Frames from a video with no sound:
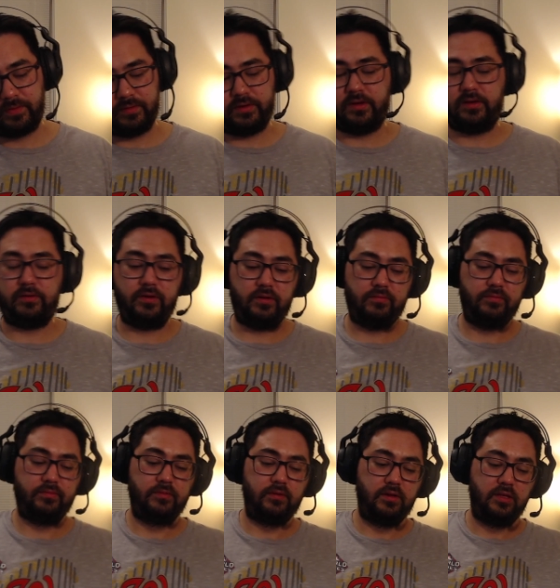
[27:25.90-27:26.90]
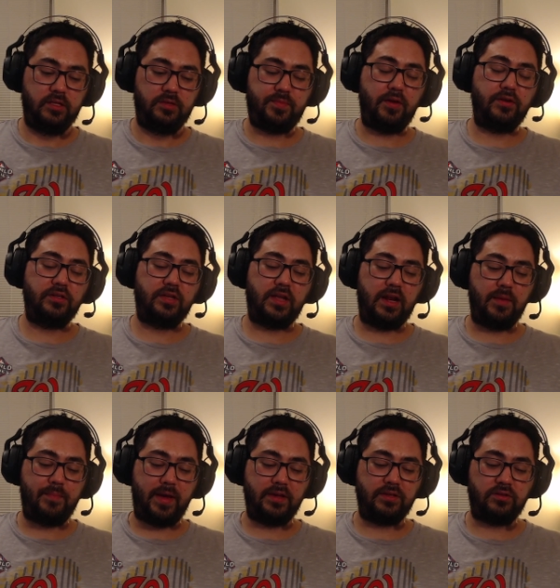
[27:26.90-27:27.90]
It's better than just getting a
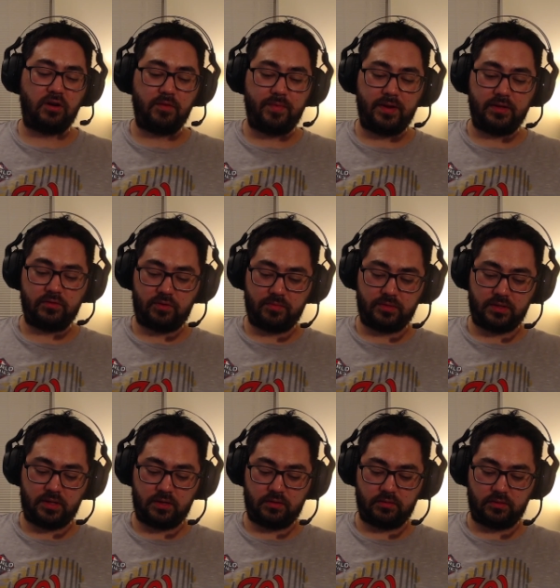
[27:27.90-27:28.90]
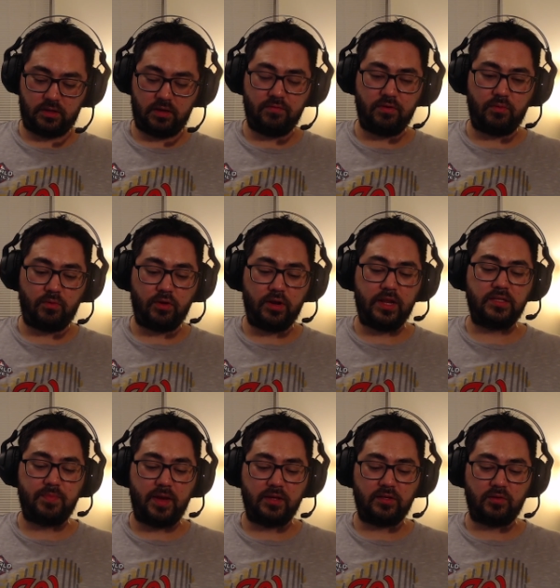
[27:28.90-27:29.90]
base card base, is what I'm saying. Even though, well, it is a
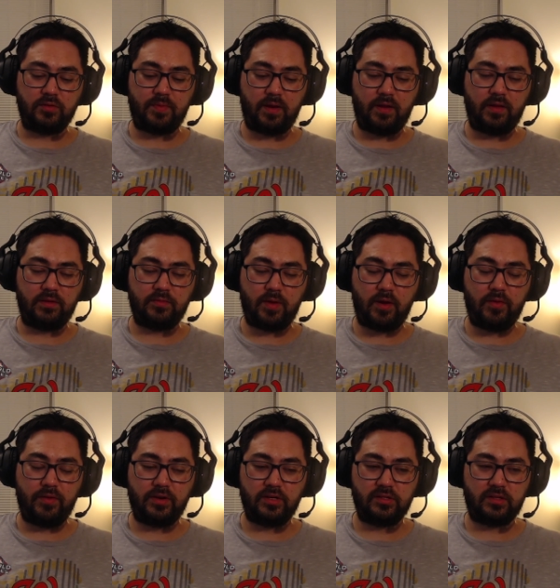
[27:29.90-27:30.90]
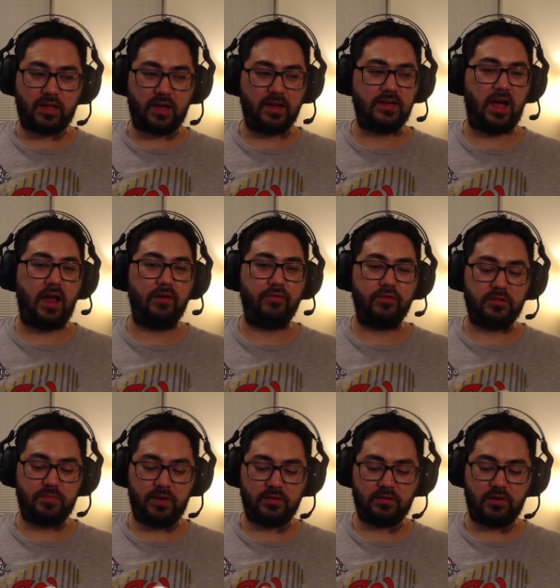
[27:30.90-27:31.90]
base card, it's better than just like a Donruss
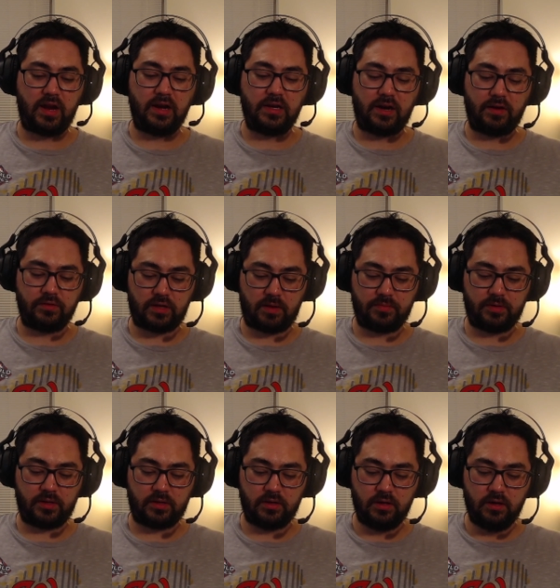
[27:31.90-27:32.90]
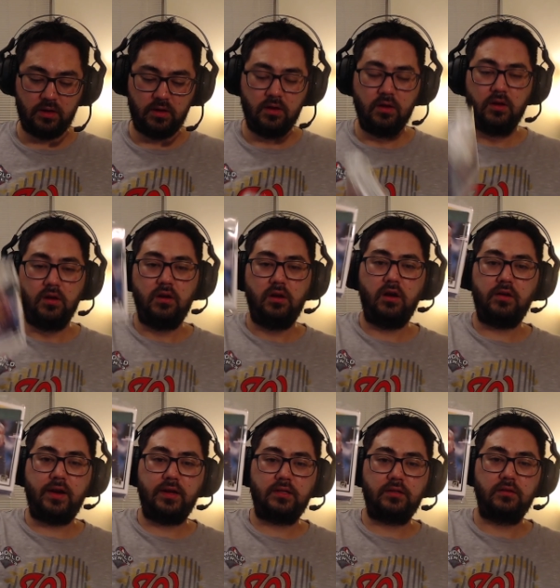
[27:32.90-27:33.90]
base card, not Donruss Optic. All
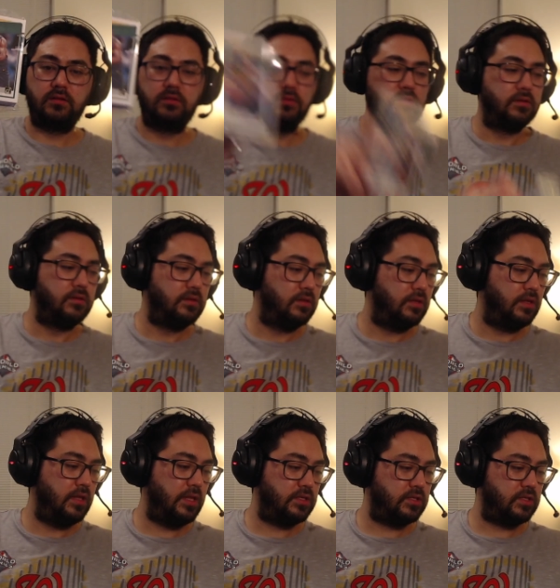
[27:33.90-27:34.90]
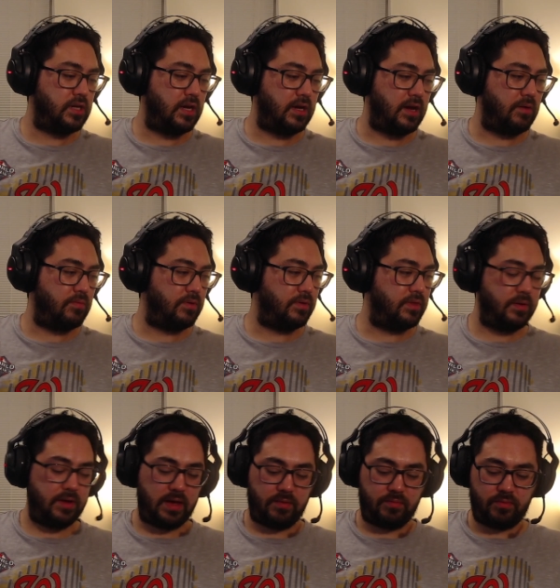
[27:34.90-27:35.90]
right. Let's check out what
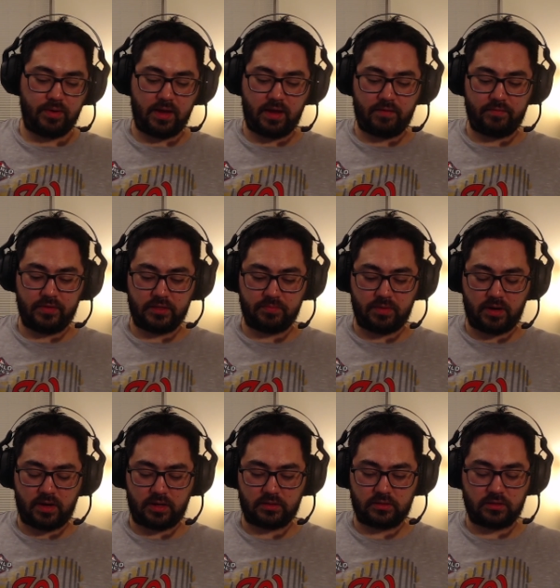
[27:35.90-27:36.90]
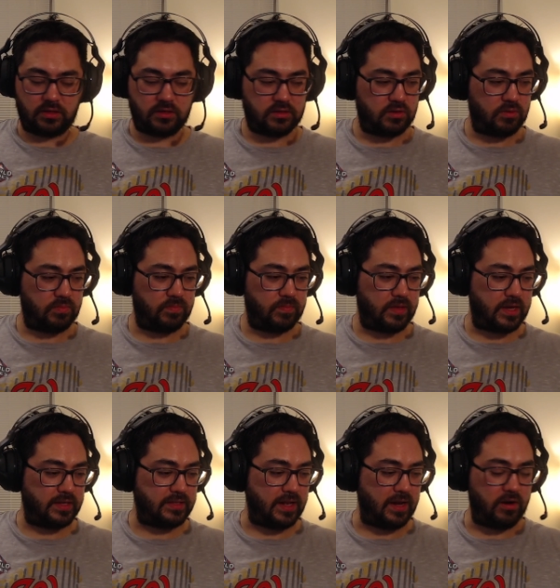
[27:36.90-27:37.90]
we have in this box. So, like I
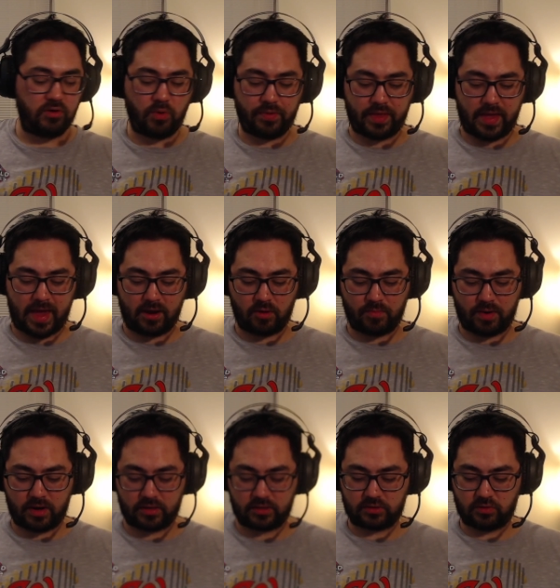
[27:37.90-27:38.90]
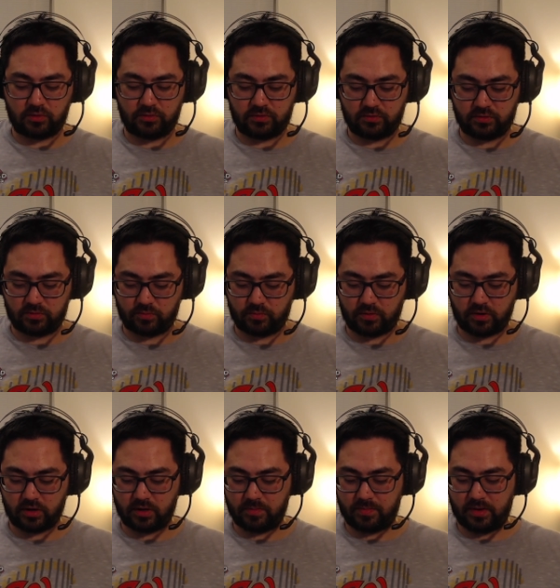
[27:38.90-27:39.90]
said, I don't know what the hanger box exclusives were
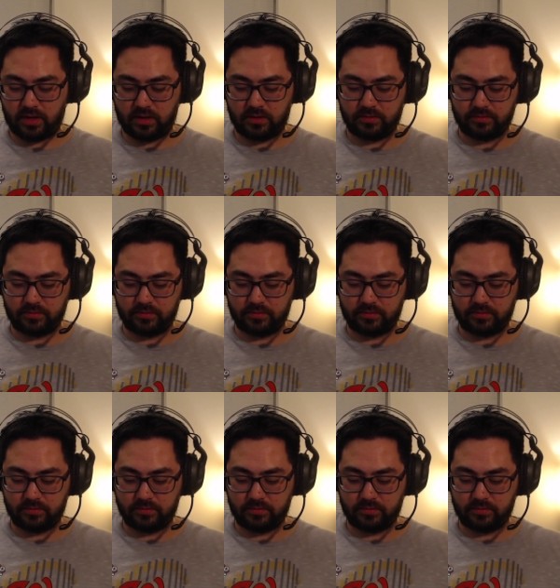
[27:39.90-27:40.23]
going to be.